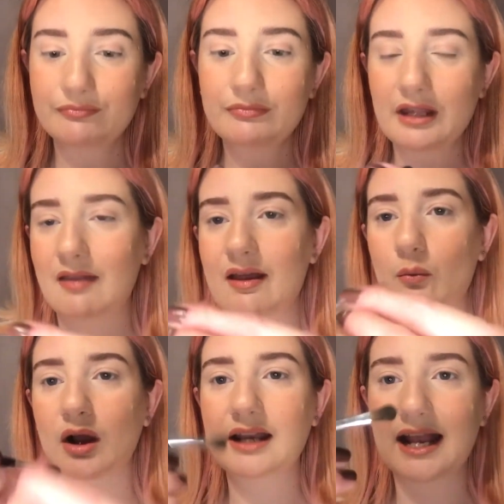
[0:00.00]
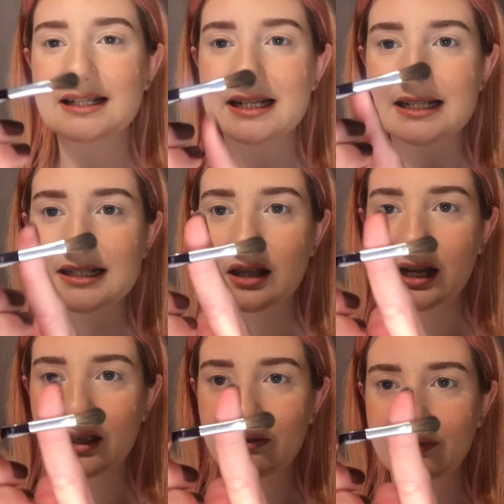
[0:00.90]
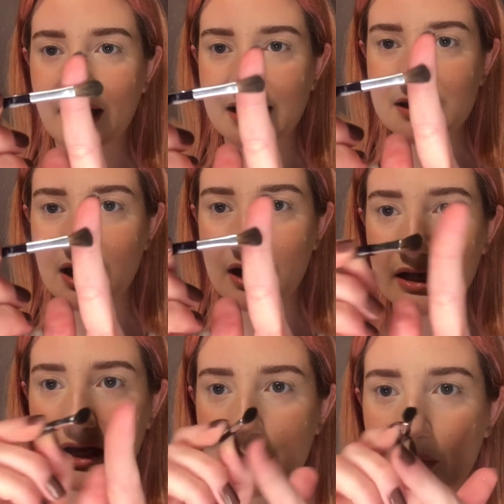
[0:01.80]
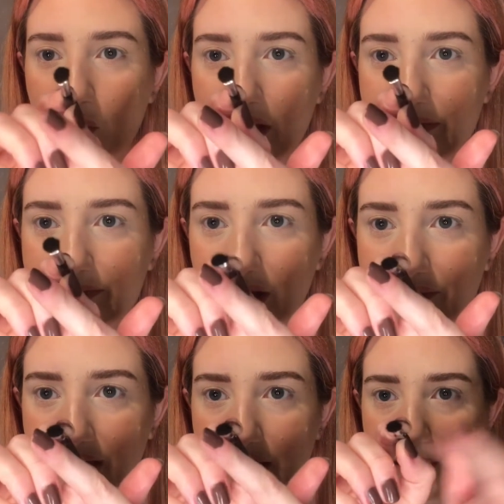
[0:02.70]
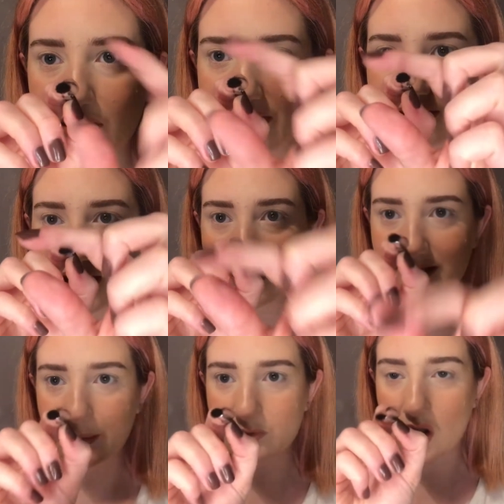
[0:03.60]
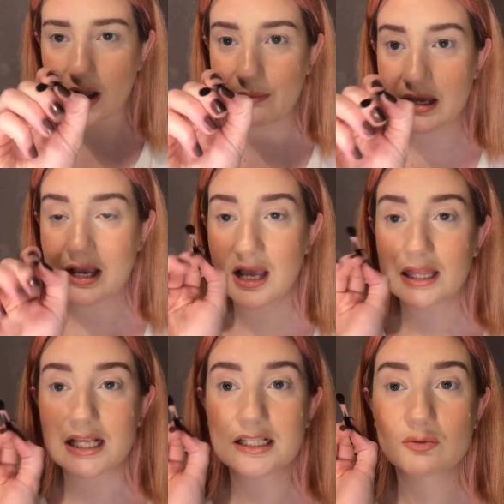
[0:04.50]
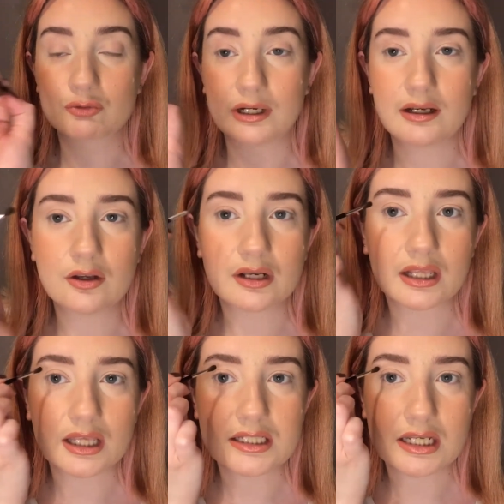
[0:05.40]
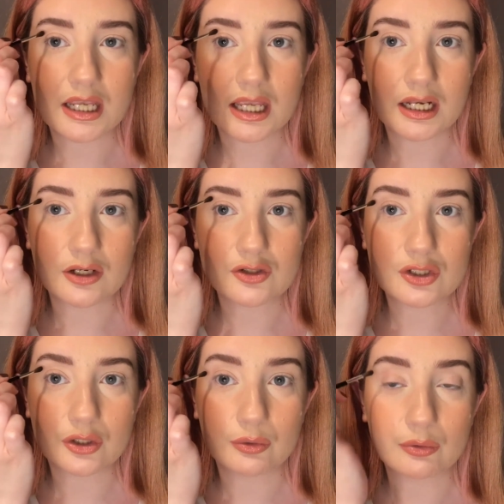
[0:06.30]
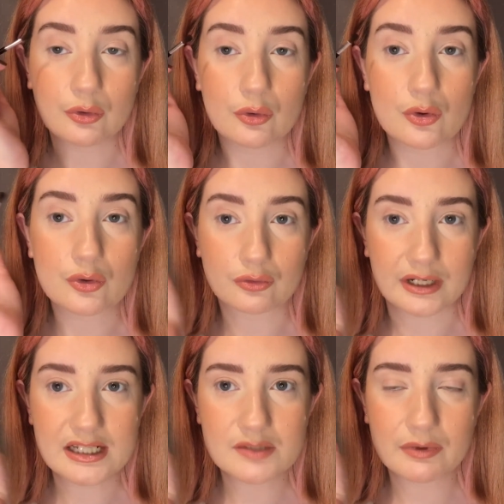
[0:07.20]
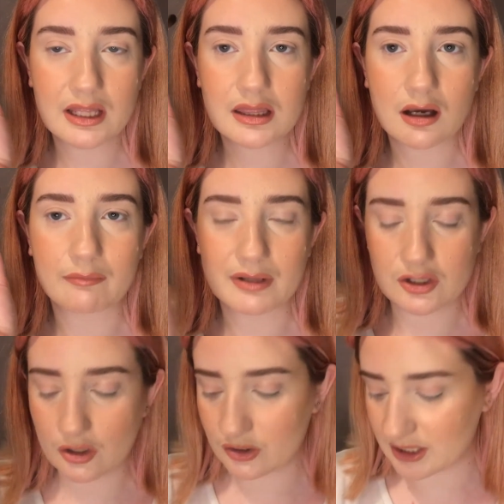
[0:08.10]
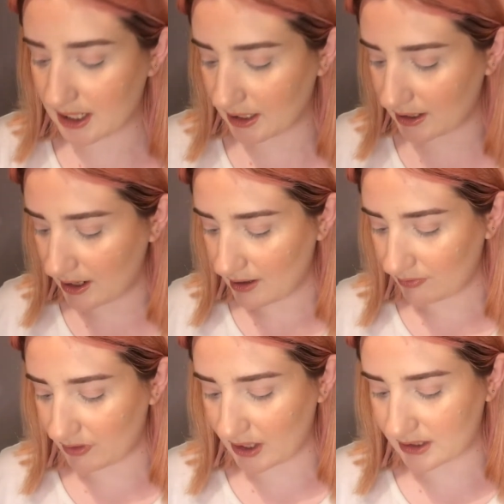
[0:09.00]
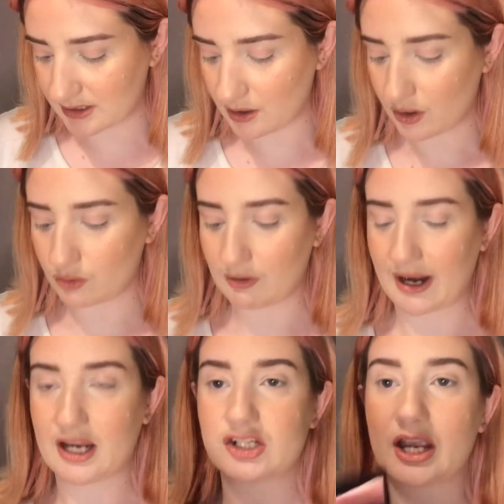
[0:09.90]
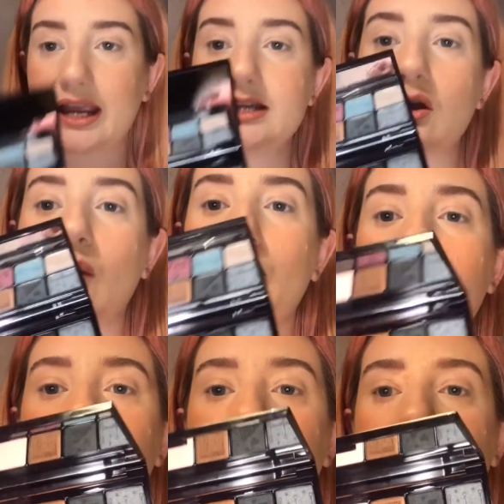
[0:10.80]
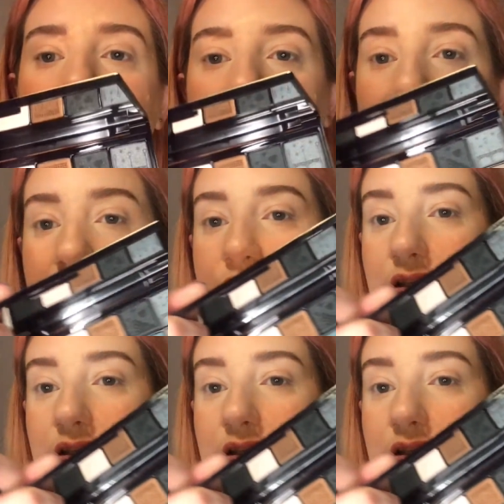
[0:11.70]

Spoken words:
And then one end is slightly flatter, but quite fluffy, but thin at the same time. This is really good at getting into your crease with. I've been using this grey shade on the end